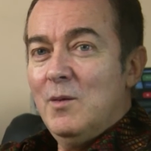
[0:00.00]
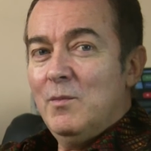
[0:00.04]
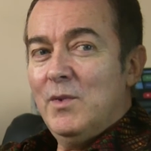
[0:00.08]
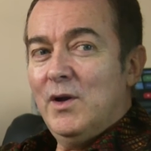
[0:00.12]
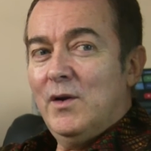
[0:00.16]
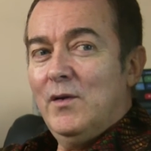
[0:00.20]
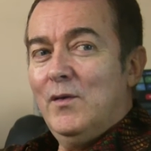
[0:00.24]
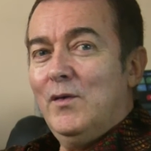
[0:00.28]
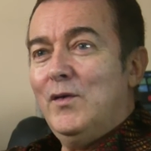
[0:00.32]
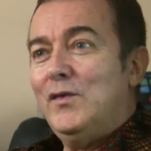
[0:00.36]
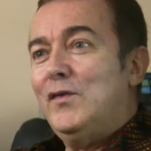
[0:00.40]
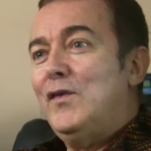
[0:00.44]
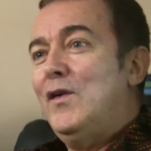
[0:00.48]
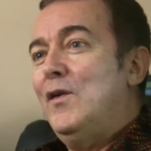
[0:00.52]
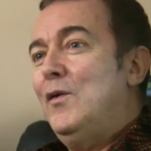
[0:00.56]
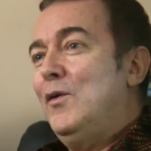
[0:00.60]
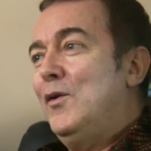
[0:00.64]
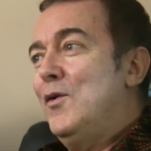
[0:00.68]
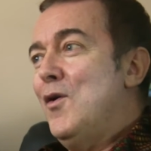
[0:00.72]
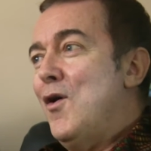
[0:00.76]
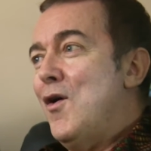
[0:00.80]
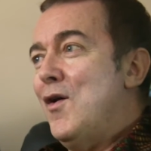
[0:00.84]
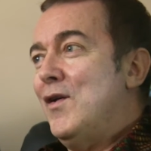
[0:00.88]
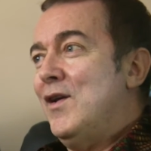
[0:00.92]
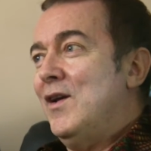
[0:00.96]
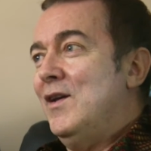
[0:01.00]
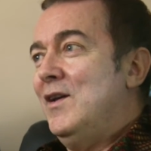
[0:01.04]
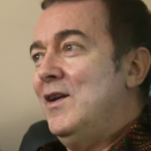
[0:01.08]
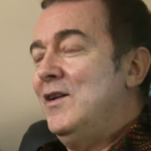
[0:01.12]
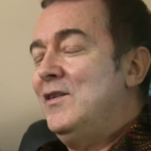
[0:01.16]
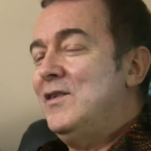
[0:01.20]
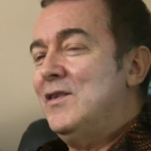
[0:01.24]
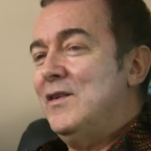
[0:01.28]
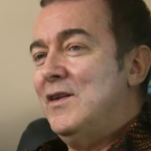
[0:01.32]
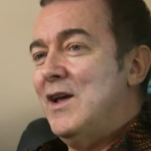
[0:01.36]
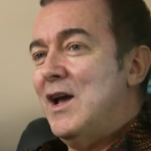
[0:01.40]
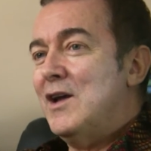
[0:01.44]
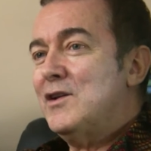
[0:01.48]
but it also got an
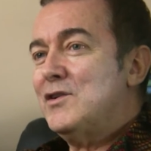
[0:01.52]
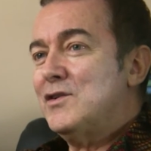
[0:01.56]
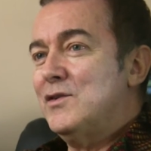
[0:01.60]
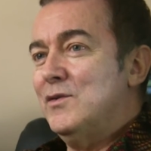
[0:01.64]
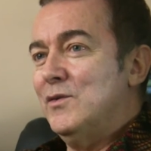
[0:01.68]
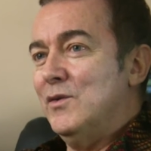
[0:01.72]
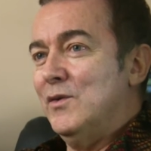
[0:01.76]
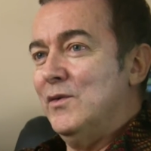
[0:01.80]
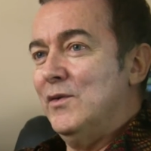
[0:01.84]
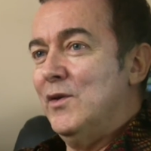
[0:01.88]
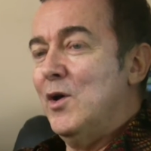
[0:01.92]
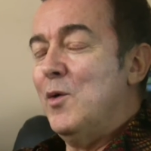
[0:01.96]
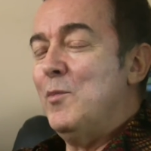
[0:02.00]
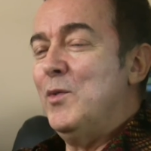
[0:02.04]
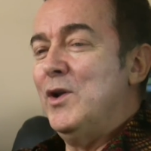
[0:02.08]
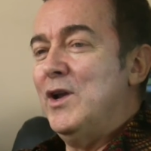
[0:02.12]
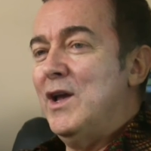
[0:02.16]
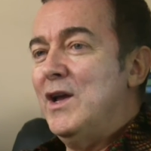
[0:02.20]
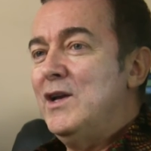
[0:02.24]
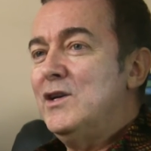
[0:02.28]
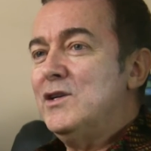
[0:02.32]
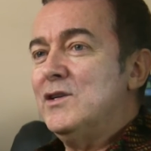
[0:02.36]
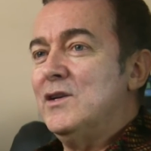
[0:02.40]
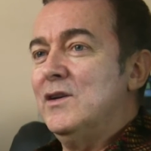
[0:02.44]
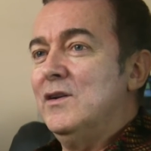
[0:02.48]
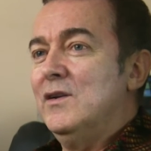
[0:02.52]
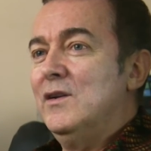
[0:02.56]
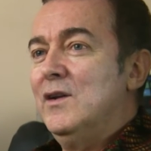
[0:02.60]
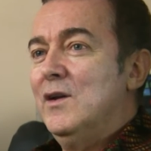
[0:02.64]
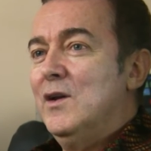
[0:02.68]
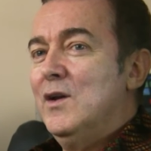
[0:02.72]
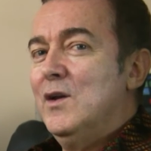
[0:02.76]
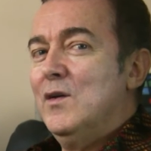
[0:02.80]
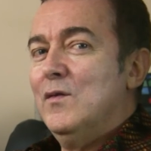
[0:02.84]
international nomination